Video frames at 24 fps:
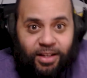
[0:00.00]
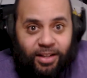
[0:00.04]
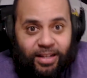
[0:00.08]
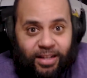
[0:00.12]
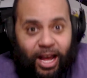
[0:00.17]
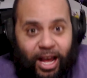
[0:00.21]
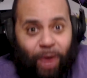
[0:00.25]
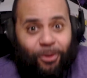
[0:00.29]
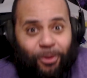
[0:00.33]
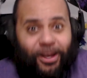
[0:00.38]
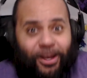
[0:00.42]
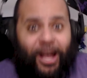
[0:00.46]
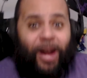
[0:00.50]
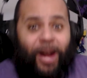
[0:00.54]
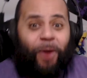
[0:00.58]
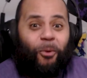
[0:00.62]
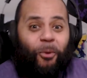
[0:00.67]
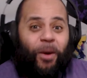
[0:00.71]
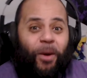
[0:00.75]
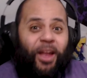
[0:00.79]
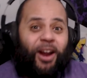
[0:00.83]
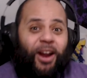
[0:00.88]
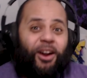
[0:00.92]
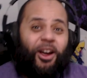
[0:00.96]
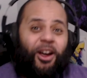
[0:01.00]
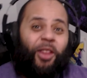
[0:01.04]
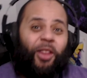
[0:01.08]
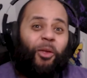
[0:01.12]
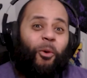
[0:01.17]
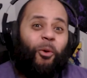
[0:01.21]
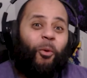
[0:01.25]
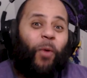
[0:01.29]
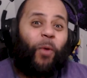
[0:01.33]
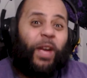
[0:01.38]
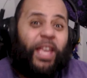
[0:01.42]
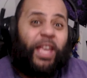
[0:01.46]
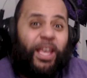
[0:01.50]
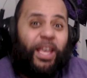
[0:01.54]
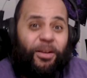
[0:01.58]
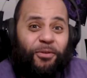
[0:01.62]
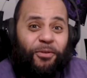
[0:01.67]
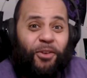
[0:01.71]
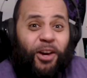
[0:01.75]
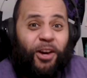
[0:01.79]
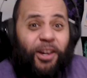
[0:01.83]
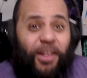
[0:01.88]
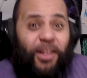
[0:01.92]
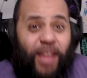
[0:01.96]
Now we gotta wait another week
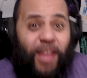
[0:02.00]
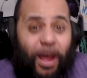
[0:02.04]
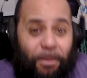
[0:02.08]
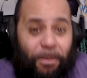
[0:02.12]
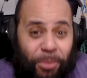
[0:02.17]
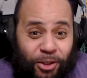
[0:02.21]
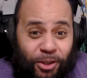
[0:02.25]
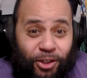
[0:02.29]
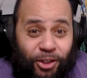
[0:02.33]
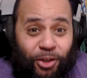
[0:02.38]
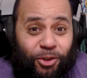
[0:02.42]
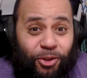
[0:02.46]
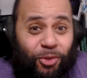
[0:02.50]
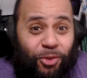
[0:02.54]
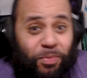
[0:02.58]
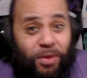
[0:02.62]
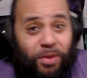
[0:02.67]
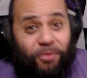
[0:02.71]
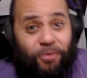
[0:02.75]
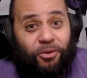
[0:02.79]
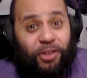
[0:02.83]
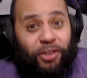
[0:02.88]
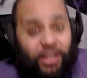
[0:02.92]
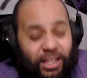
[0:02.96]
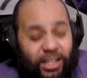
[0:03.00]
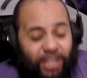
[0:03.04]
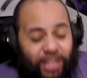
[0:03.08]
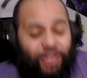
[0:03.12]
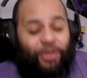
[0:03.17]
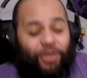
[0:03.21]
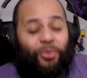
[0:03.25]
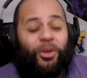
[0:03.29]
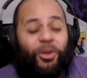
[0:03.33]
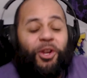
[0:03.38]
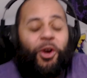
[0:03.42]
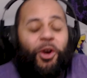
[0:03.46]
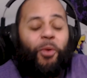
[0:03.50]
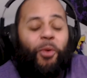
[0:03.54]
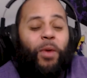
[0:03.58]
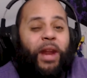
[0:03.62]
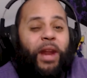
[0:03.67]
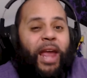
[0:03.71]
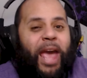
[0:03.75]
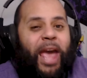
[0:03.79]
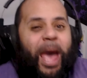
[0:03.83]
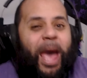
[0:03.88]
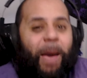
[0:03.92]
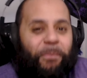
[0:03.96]
for another episode to be released so we know what
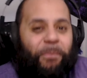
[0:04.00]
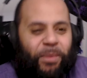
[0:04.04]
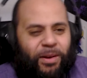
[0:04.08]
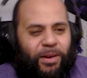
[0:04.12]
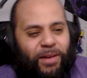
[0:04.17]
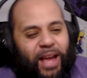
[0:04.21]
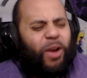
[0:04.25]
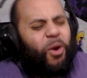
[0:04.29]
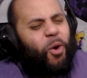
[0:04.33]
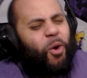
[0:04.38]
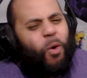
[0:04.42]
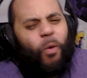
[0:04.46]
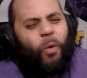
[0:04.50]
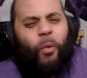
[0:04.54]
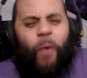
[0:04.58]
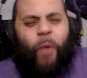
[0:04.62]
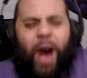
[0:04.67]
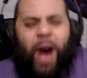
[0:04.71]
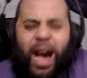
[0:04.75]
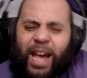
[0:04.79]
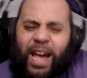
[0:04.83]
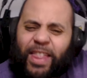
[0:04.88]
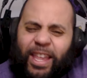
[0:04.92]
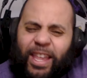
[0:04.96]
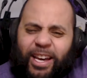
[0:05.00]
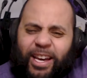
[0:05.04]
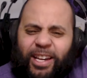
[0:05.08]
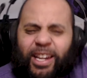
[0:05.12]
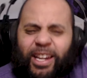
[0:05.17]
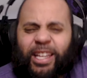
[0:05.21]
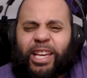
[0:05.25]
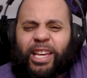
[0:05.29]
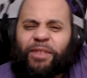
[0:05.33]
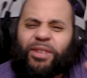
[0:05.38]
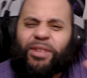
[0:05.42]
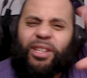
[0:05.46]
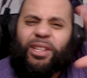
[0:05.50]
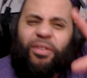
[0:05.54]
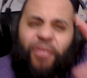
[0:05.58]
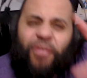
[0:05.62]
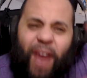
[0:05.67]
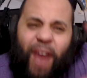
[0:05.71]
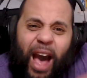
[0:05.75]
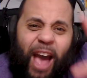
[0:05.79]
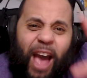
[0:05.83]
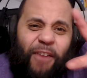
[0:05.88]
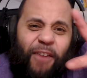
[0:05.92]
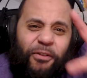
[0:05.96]
happened. Like, why they couldn't give us
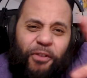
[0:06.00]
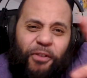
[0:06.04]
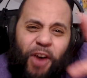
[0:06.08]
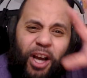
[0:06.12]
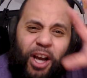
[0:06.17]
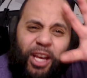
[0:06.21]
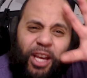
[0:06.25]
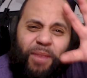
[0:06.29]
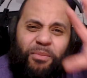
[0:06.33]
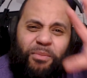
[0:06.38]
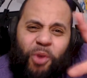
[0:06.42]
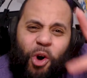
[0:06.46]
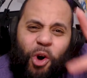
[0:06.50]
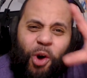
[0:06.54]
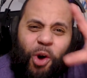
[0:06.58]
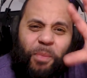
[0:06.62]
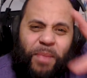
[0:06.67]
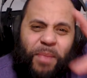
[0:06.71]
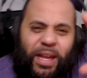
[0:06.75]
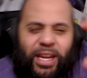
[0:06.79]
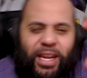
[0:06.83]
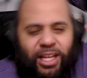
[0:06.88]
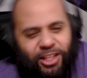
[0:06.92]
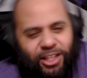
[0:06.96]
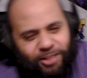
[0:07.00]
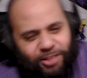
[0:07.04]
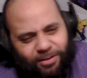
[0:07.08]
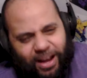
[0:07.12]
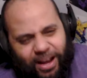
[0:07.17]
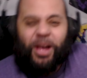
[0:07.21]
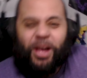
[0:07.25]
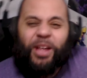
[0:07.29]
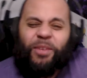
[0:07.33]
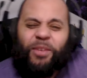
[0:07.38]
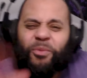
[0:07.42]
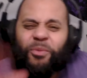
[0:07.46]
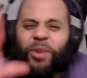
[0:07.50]
5 fucking more minutes, right?